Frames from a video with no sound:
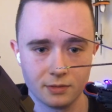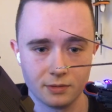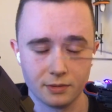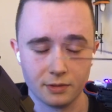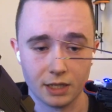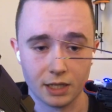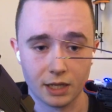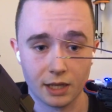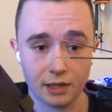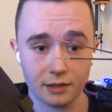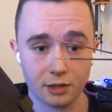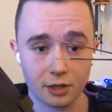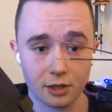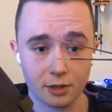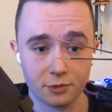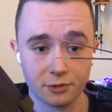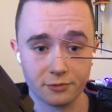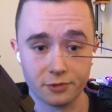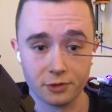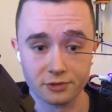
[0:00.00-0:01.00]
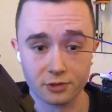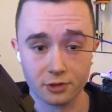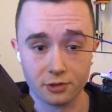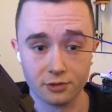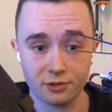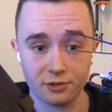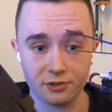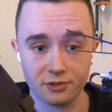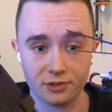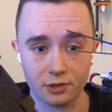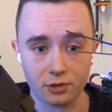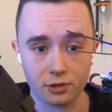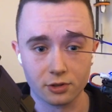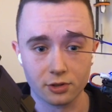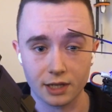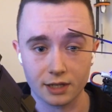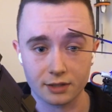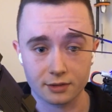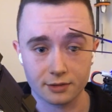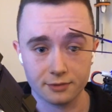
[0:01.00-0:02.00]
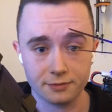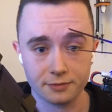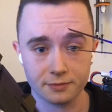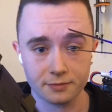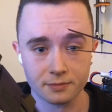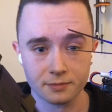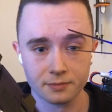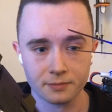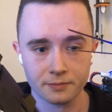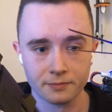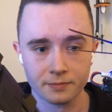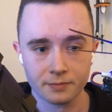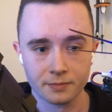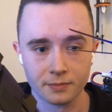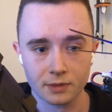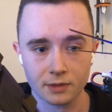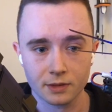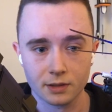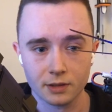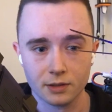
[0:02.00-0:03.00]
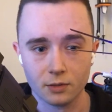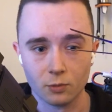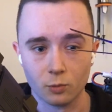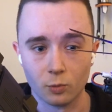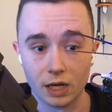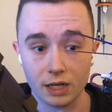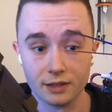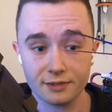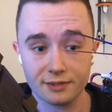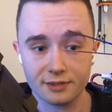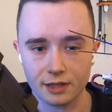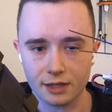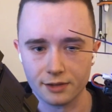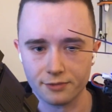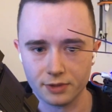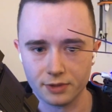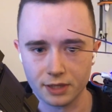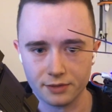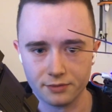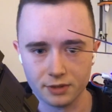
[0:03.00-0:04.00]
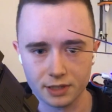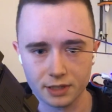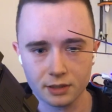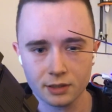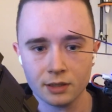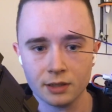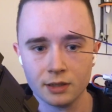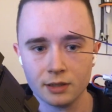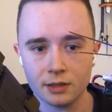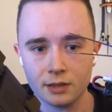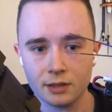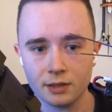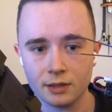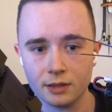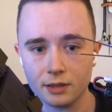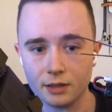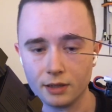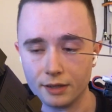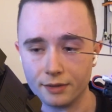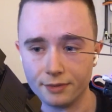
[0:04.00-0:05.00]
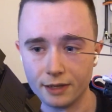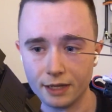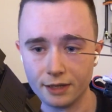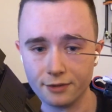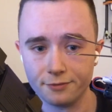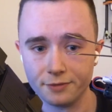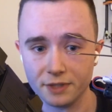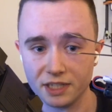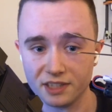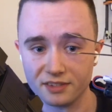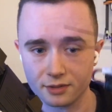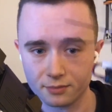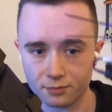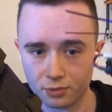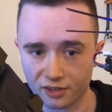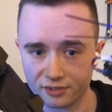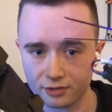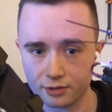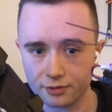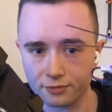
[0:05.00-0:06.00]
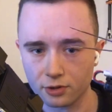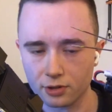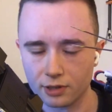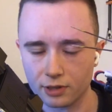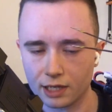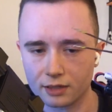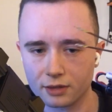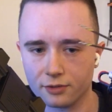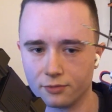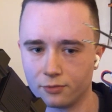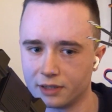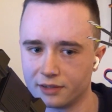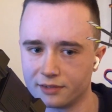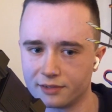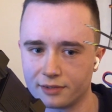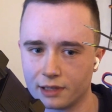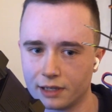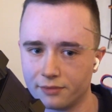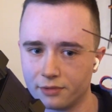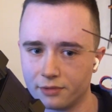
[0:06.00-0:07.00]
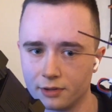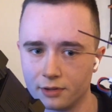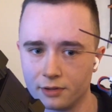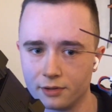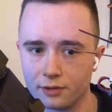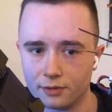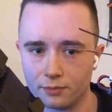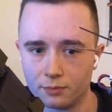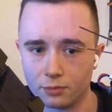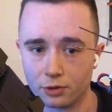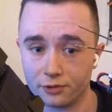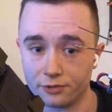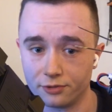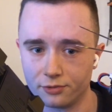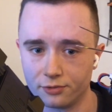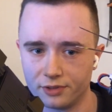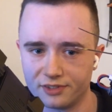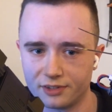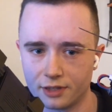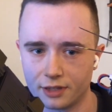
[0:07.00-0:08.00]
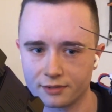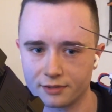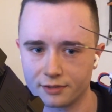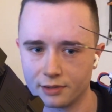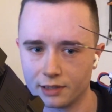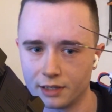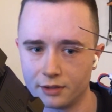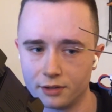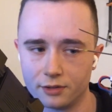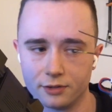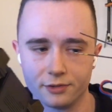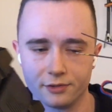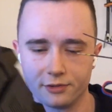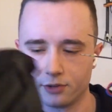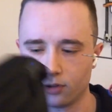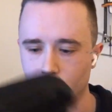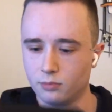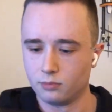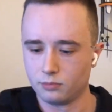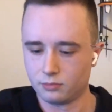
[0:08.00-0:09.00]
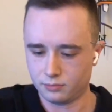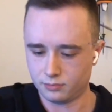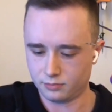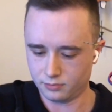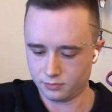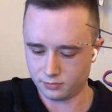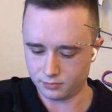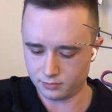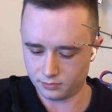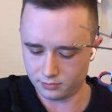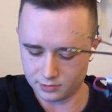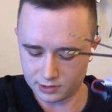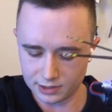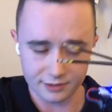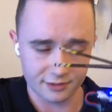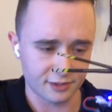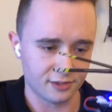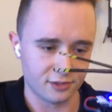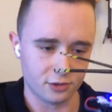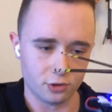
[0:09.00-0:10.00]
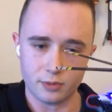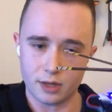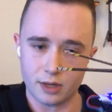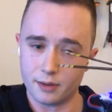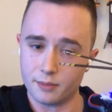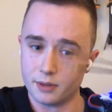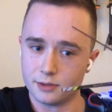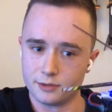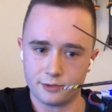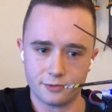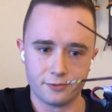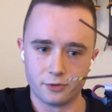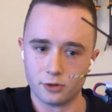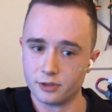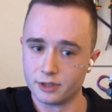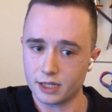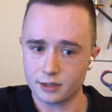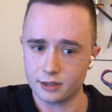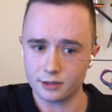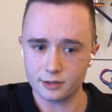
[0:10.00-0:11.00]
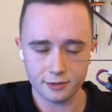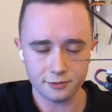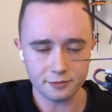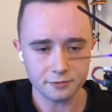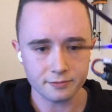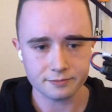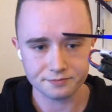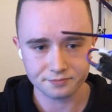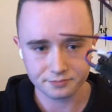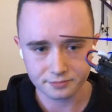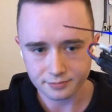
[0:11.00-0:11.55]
The helicopter first goes to 0 collective while it's self-leveling, and then feeds in positive collective when it's level, 0.3 seconds later. So let's assume I'm at full negative.